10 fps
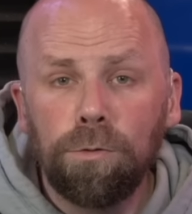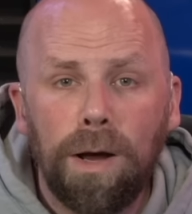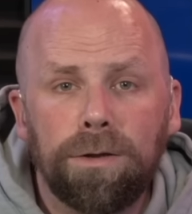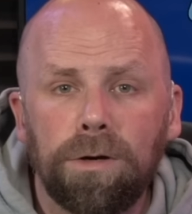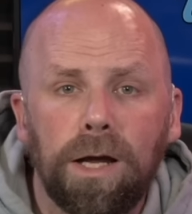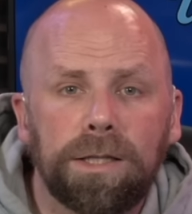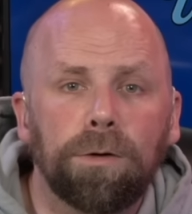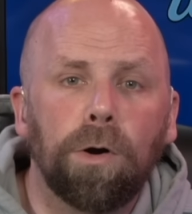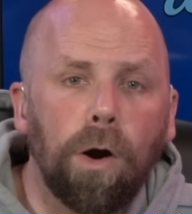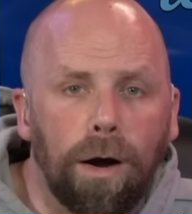whether or not
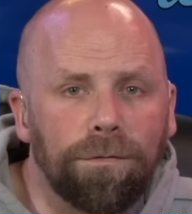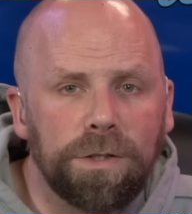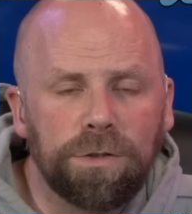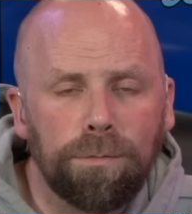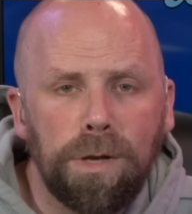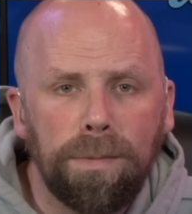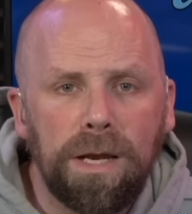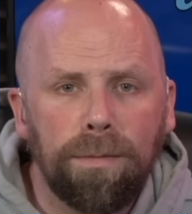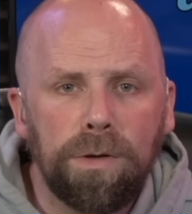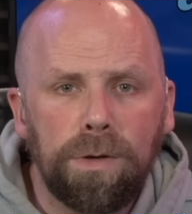there were offers from
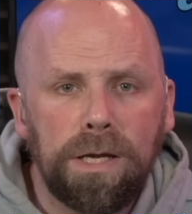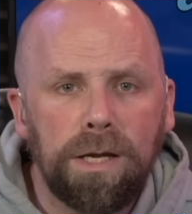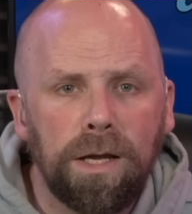WWE